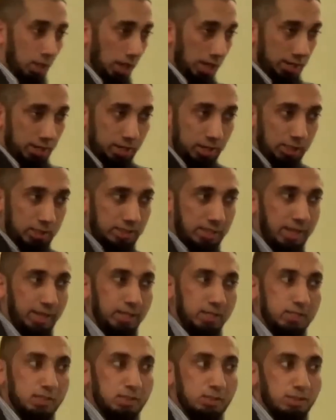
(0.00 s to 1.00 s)
I think it's
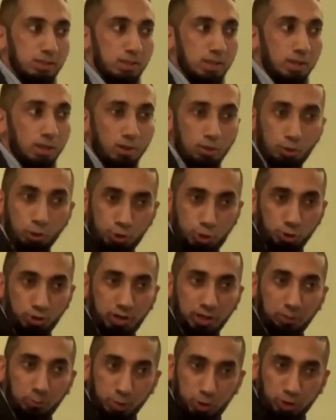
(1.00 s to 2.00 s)
nice. Don't you
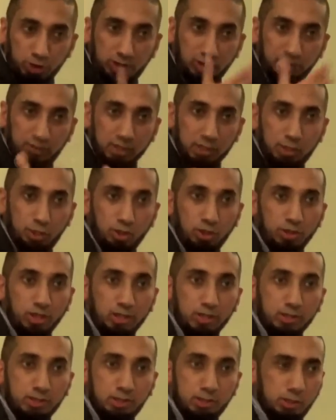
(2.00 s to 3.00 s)
think we should give this to your
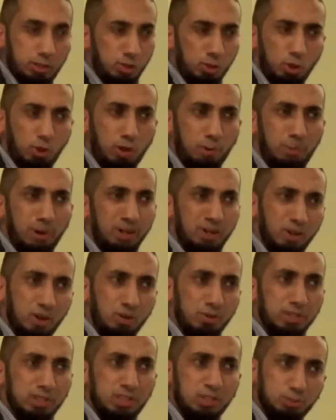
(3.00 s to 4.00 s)
younger sister?
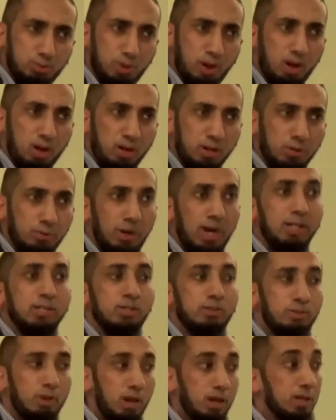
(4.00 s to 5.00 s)
No, this is wrong. Why
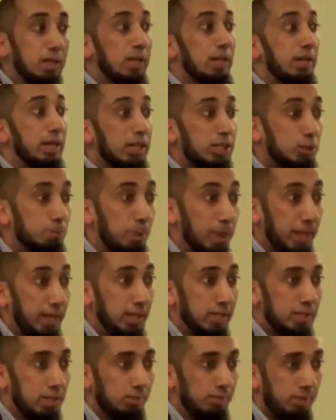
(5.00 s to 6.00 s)
is it wrong?
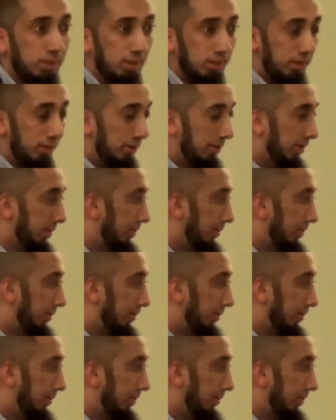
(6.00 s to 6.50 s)
Explain it to me.